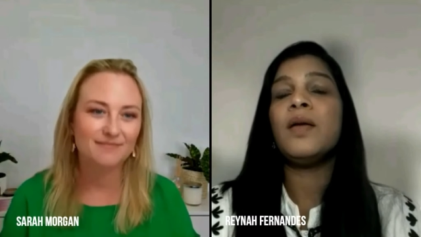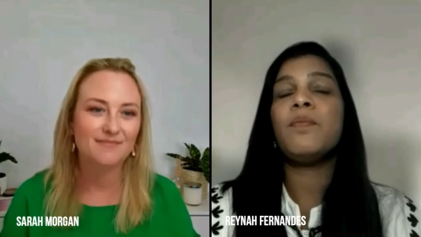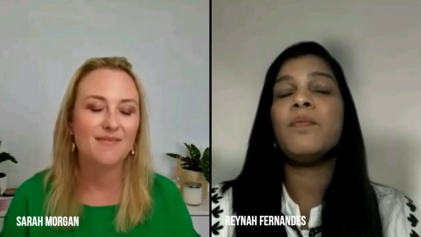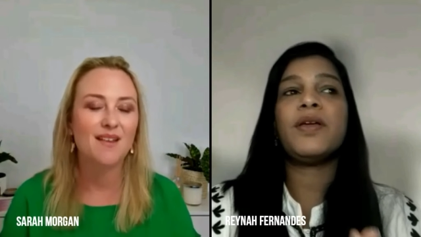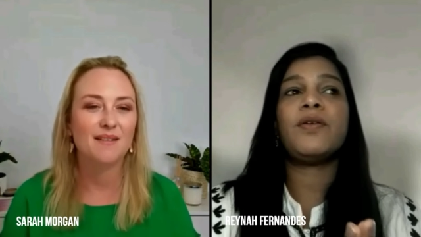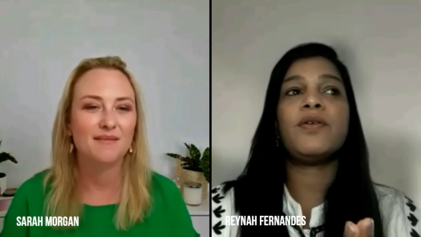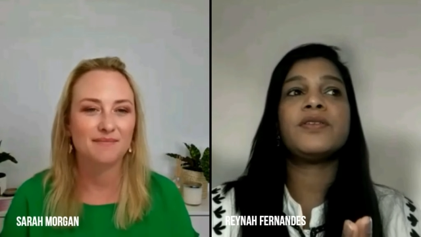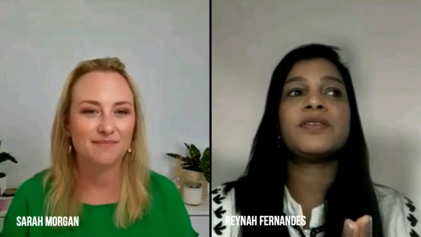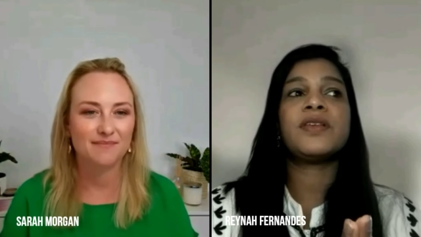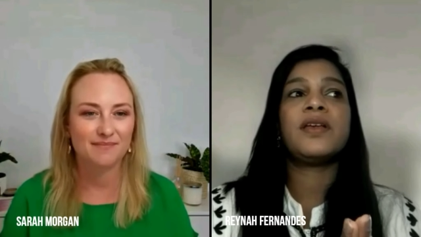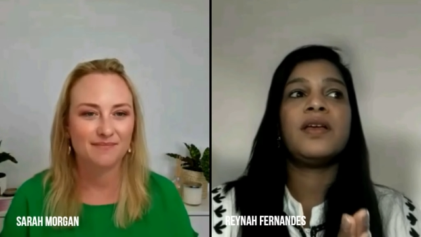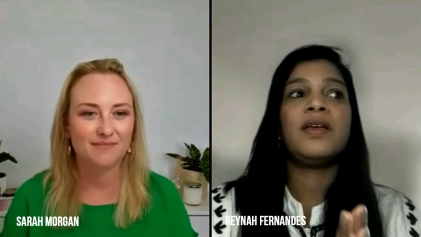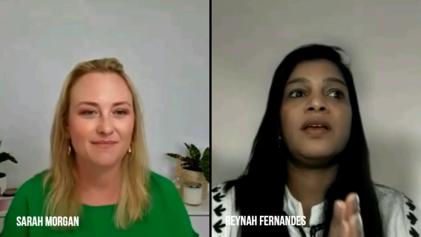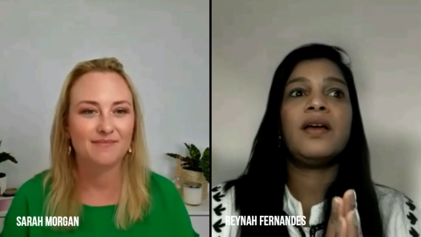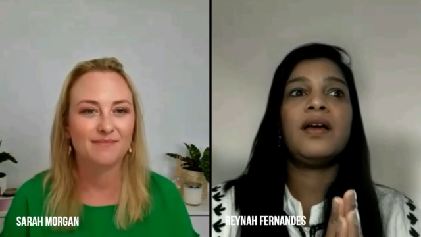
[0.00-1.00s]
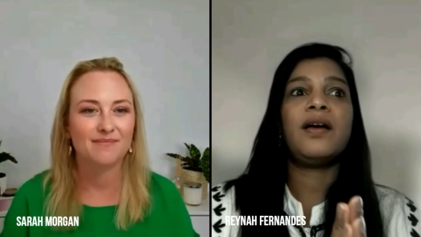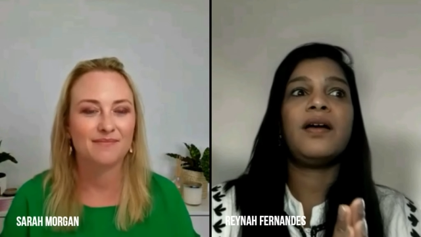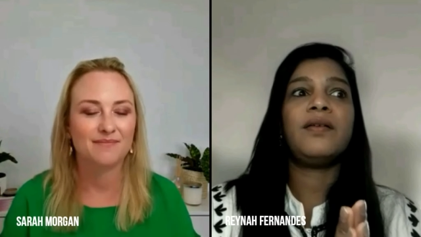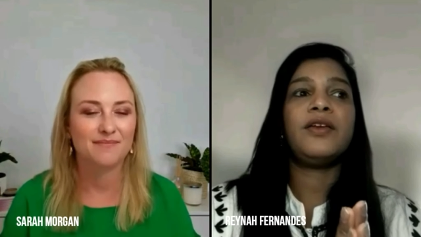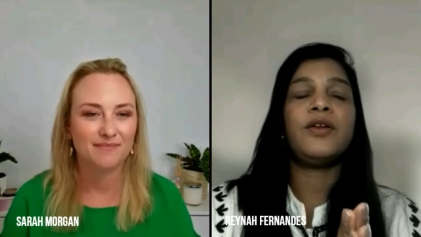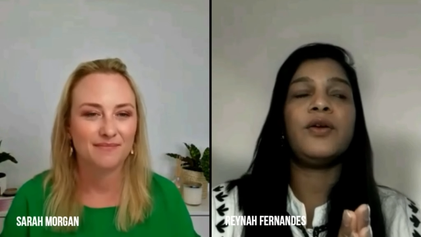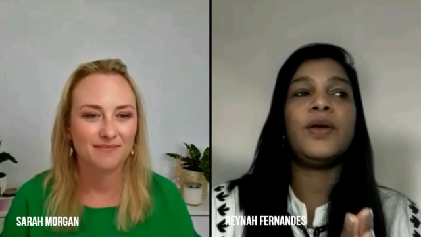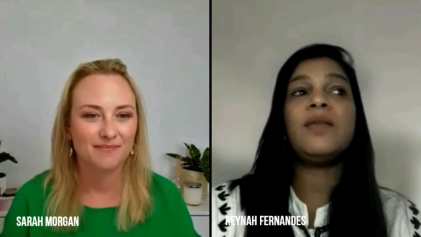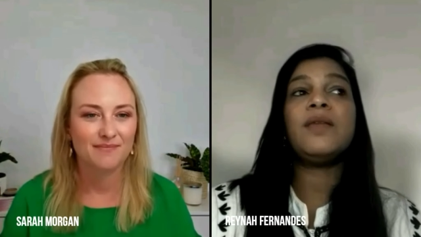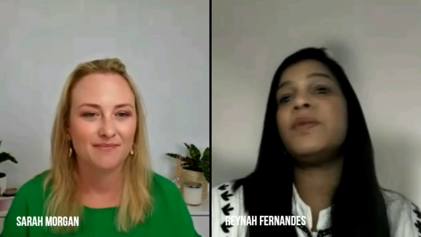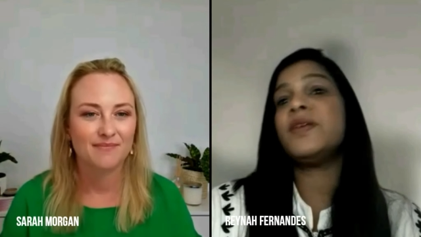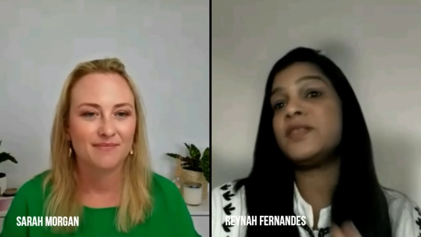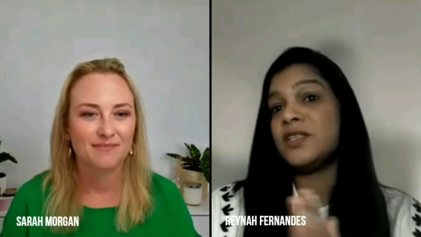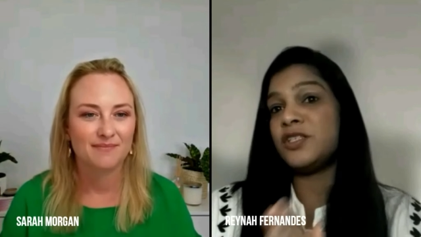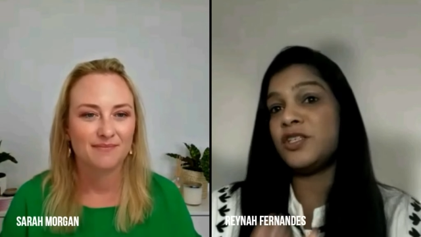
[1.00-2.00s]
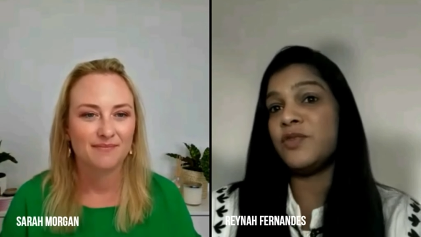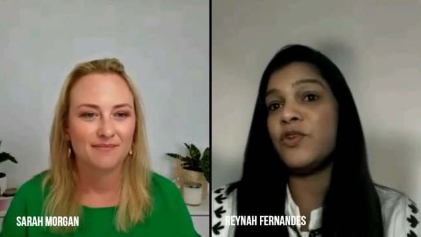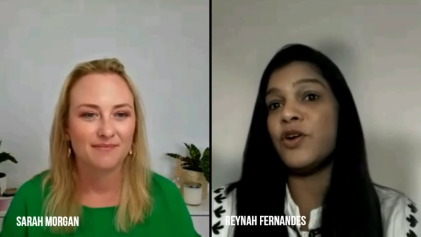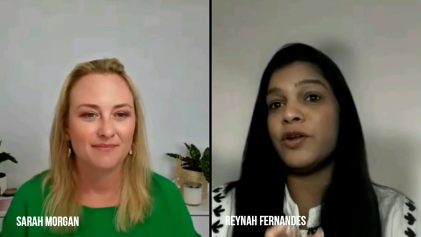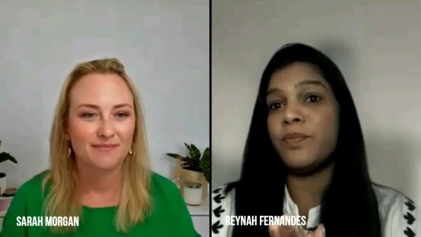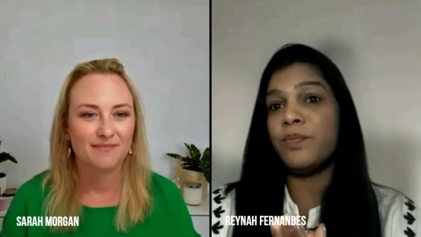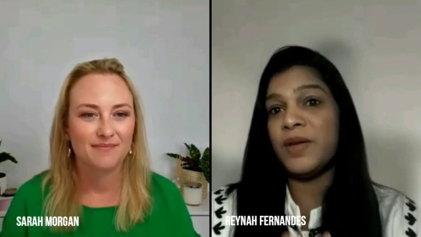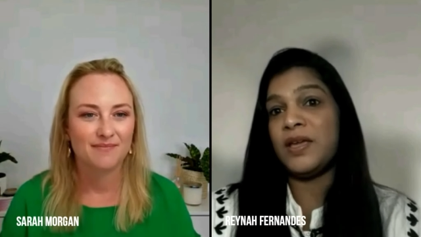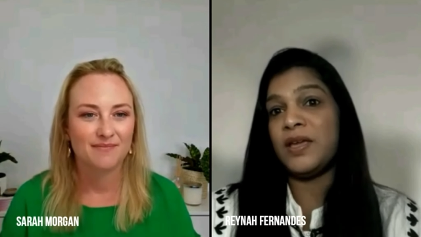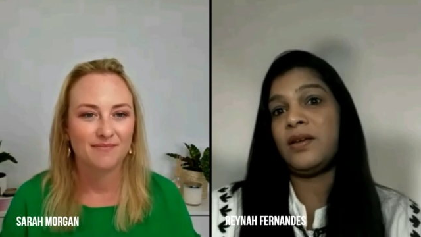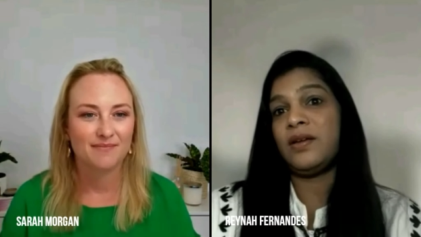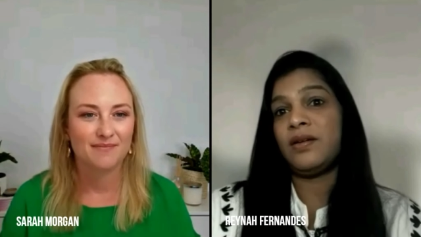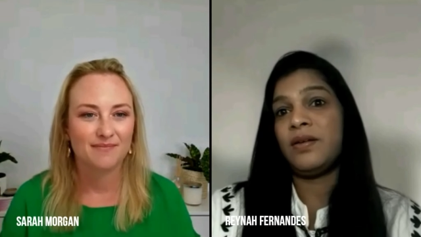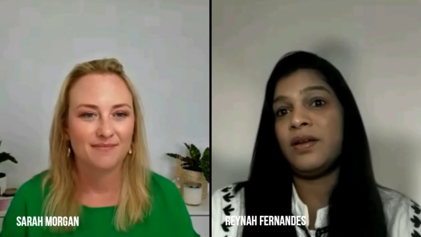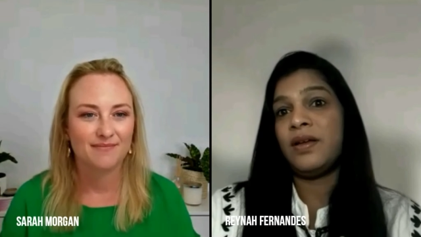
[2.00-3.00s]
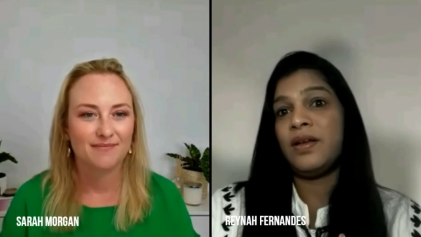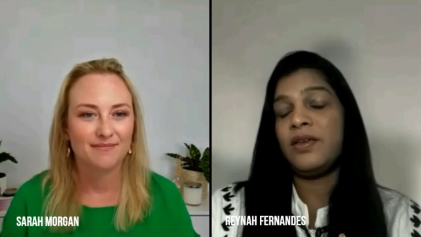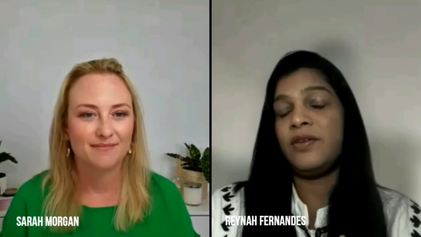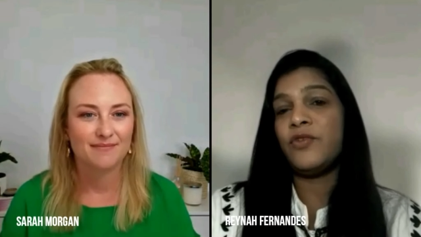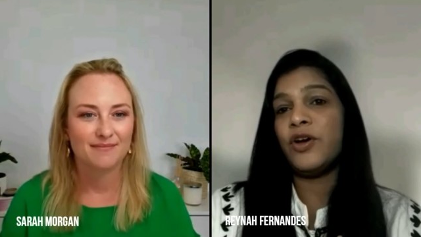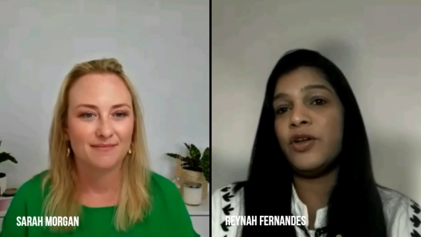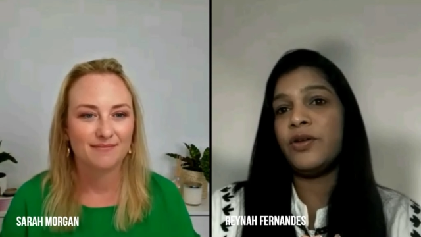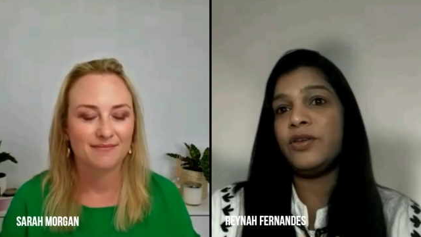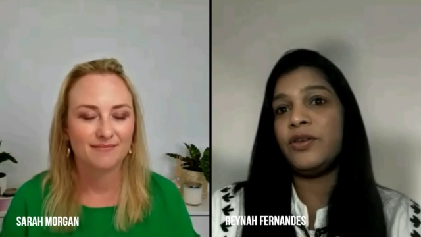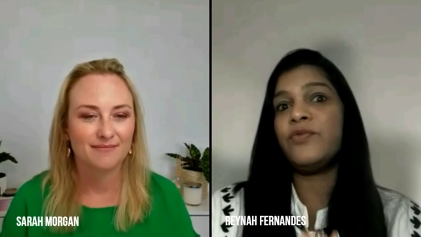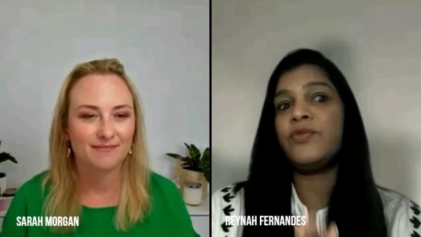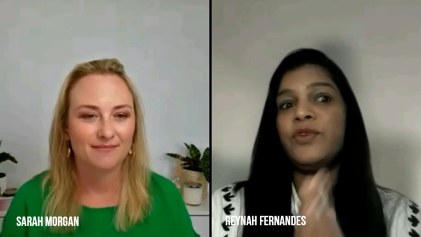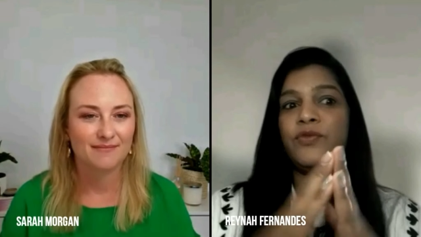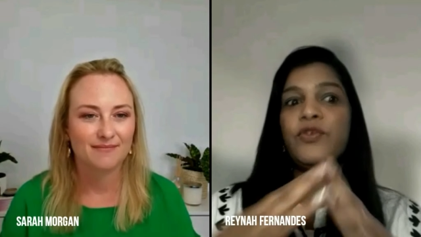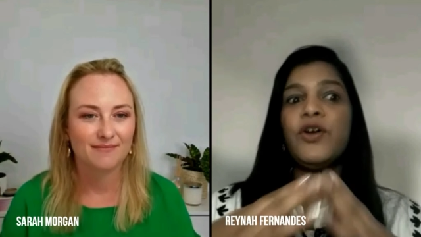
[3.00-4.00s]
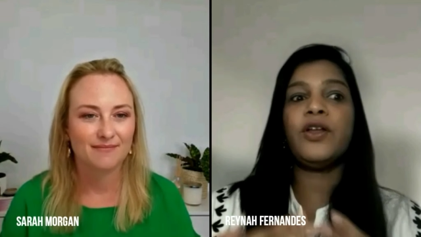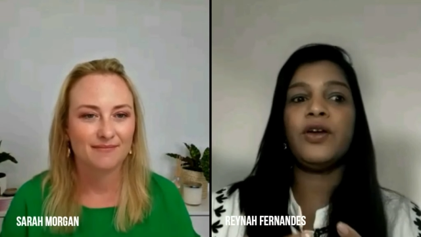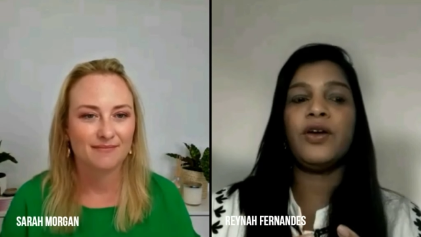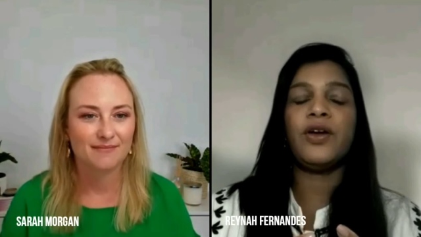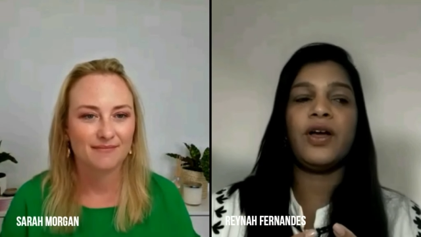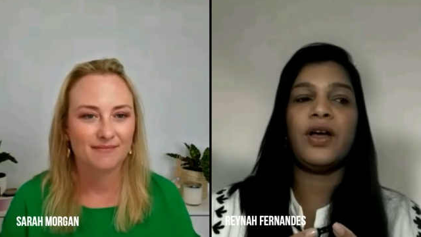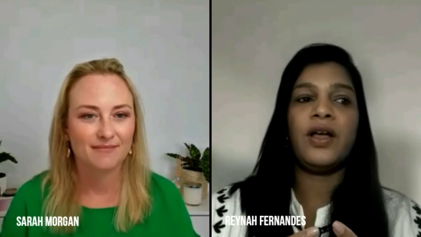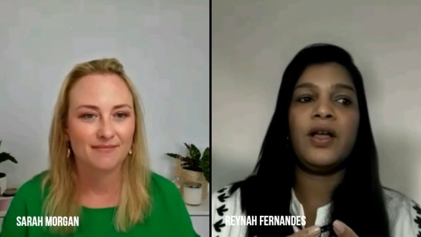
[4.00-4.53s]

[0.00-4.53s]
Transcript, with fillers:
Speaker 1: because uh, you know, in business, you've got to pick, you've got to, you've, you've got to